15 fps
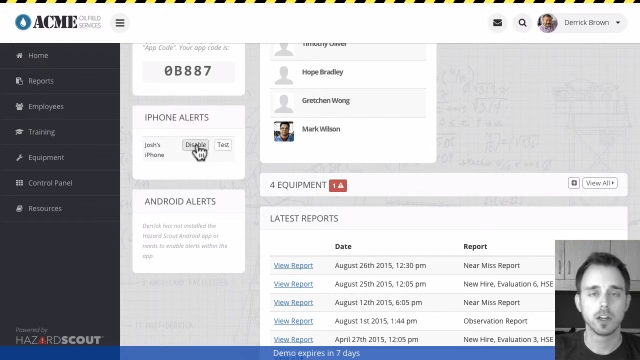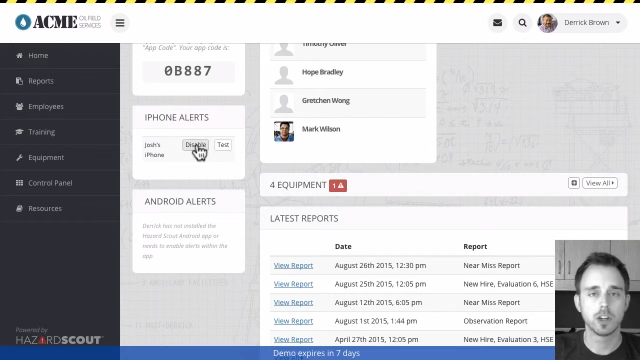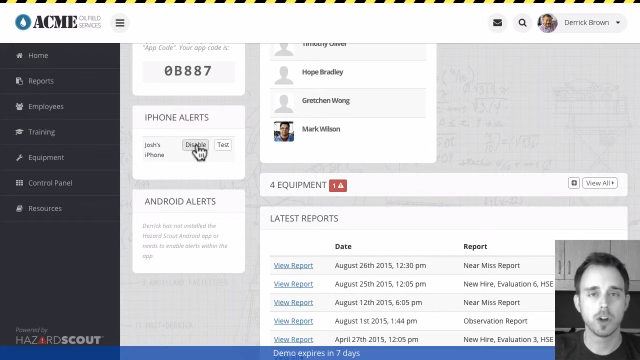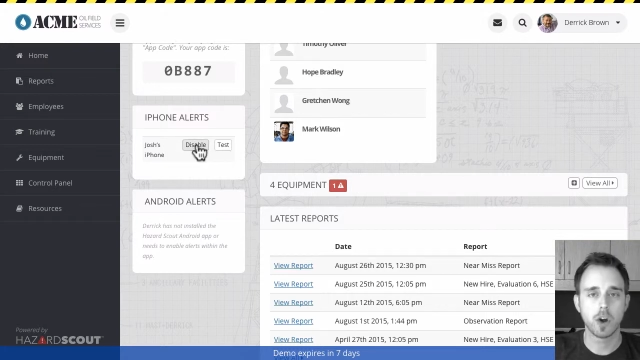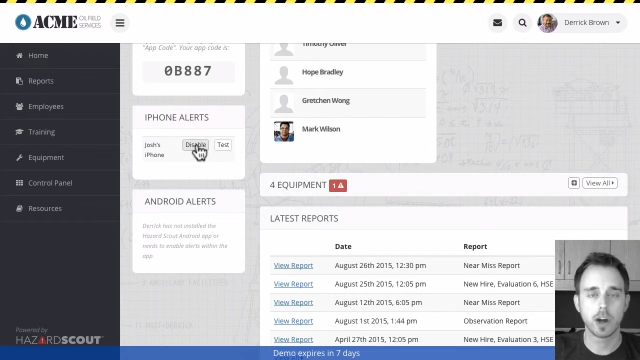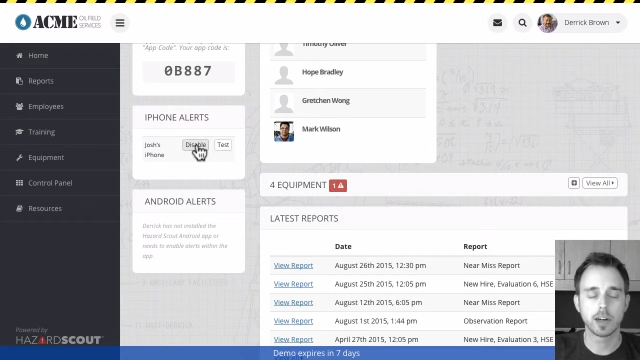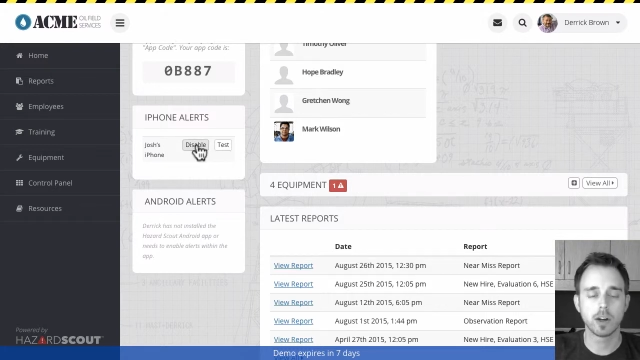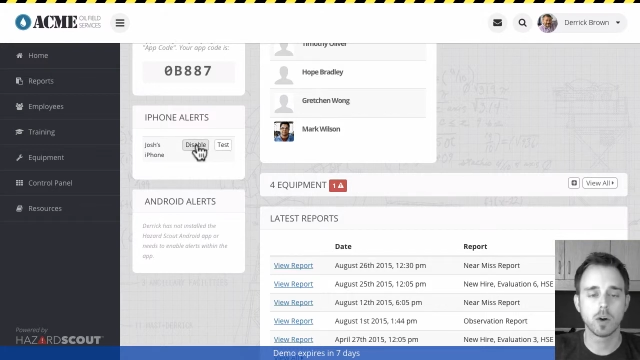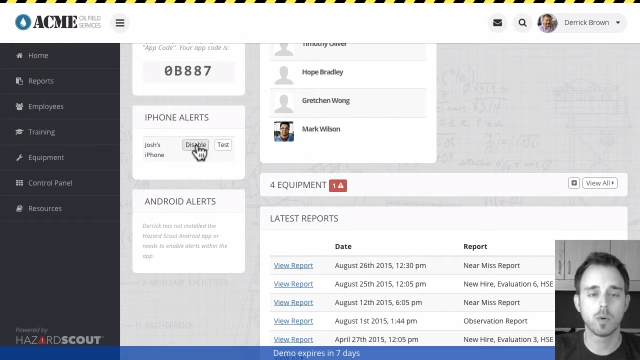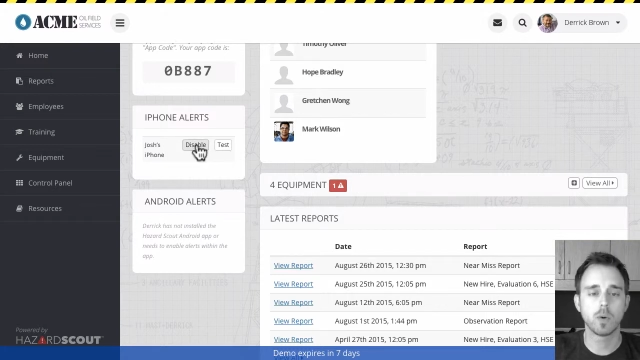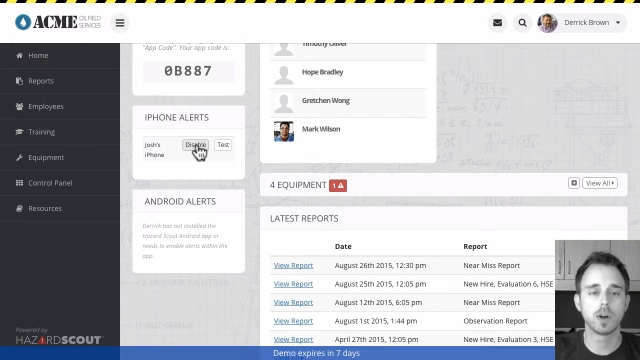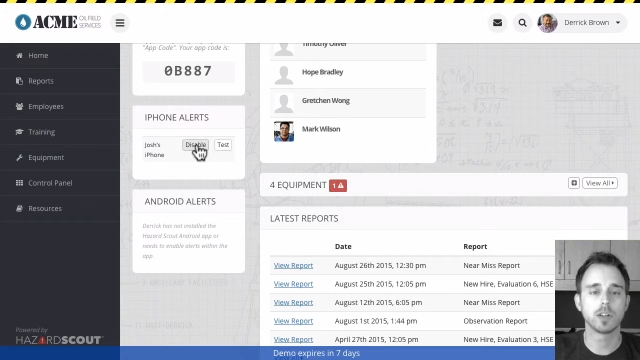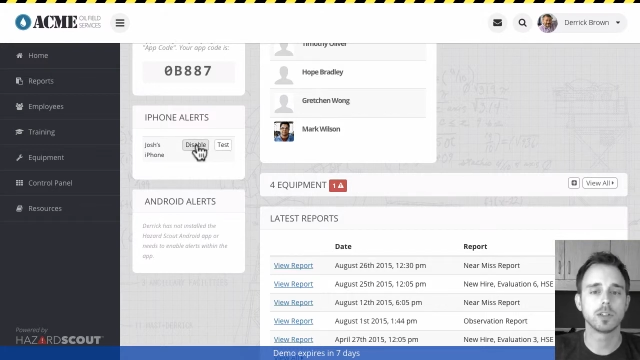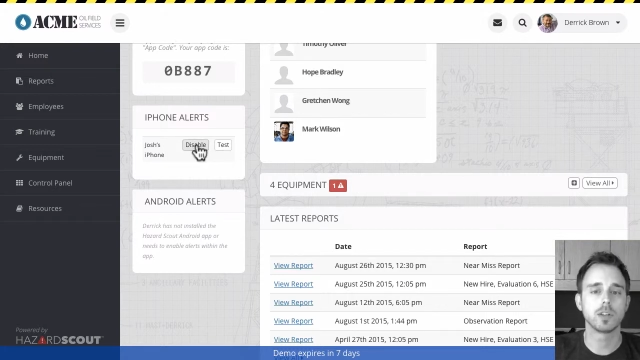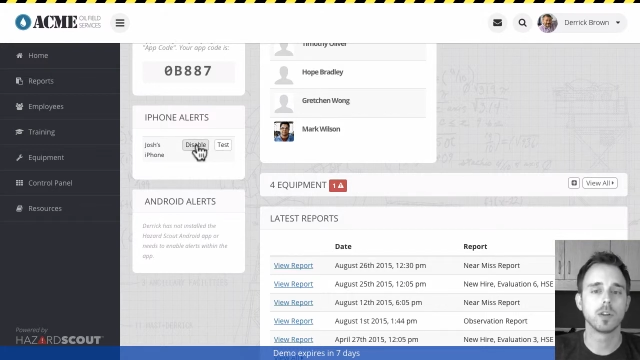no, I don't
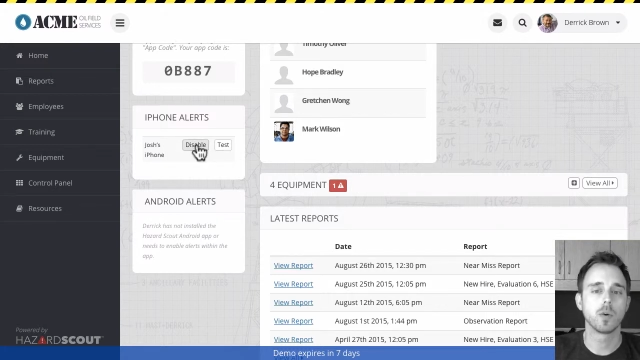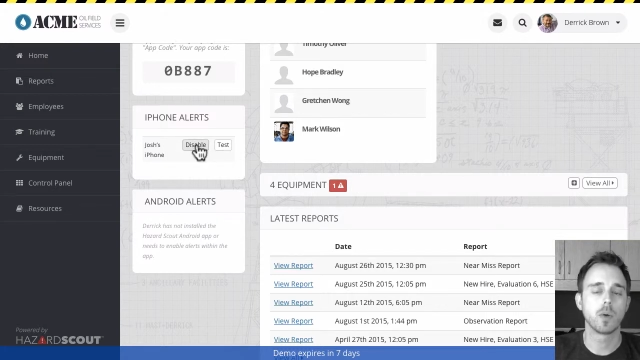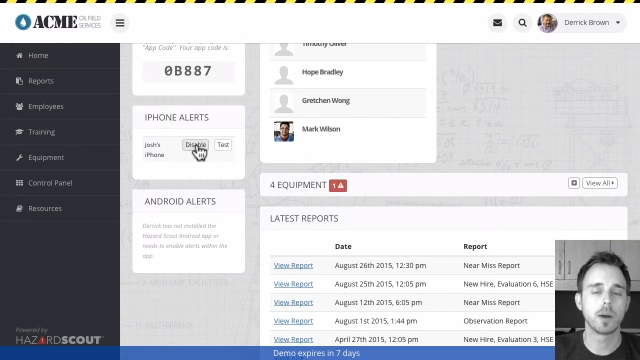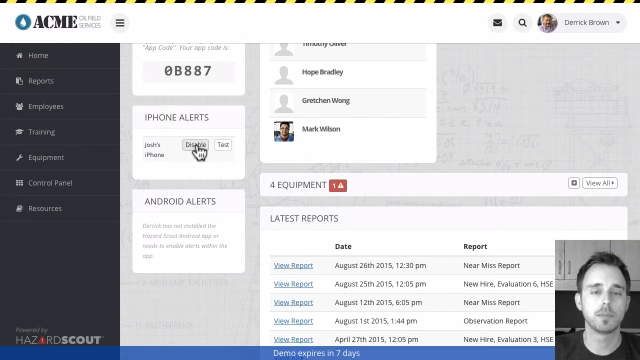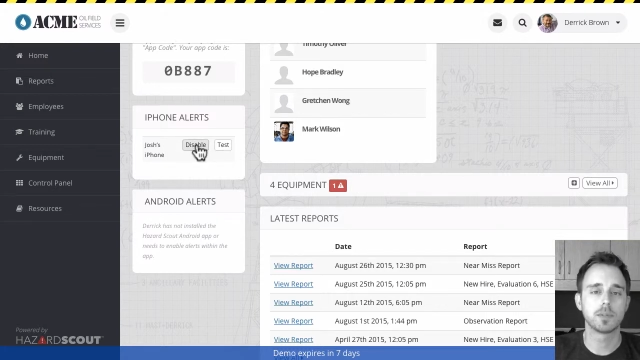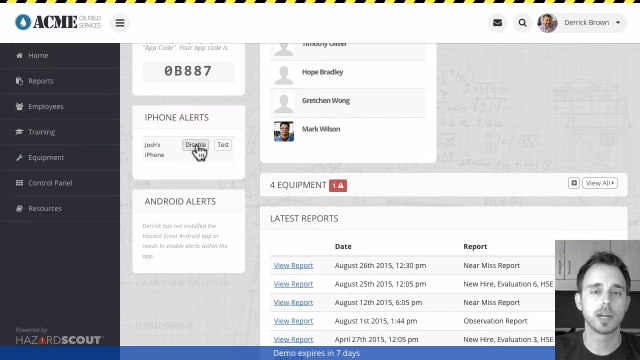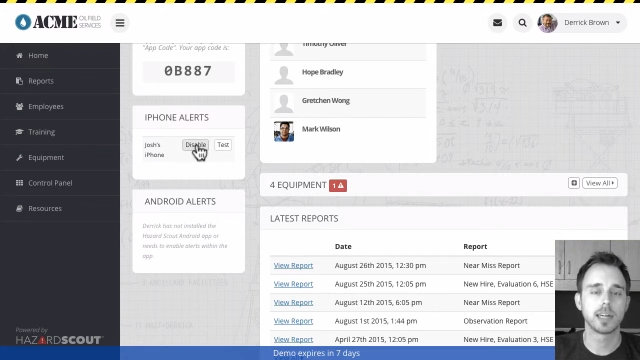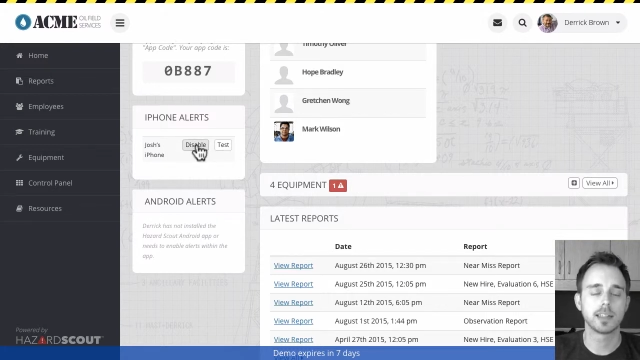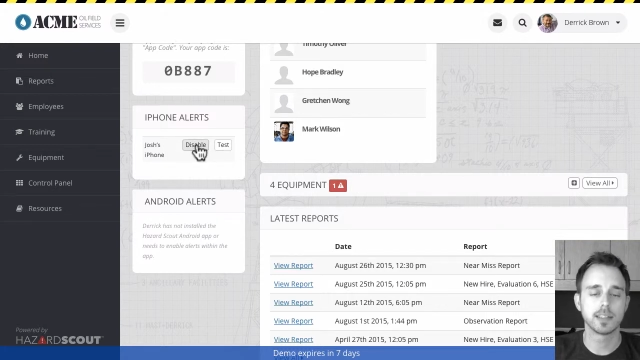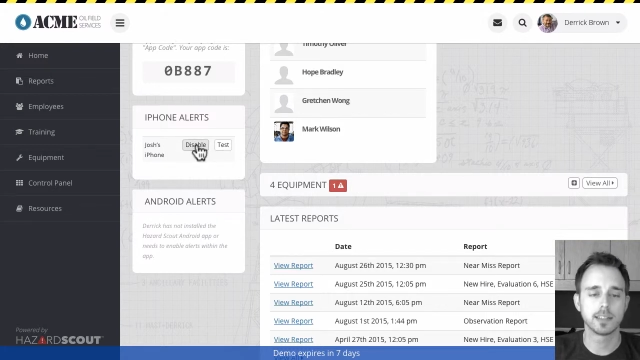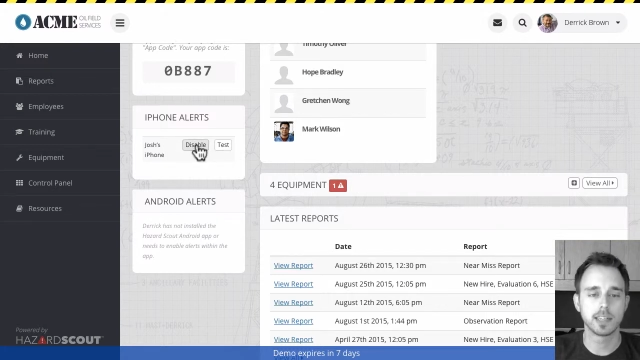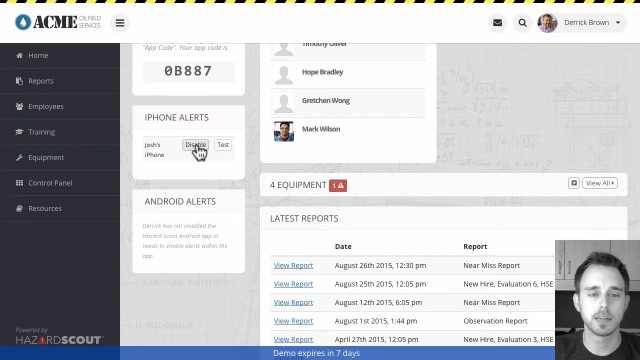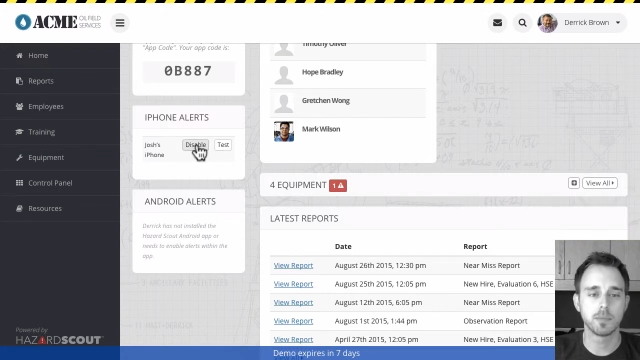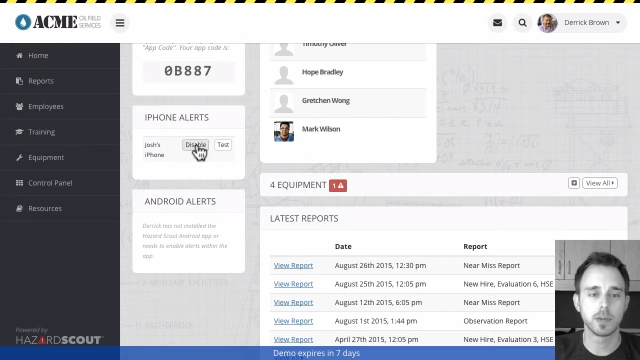want the website to send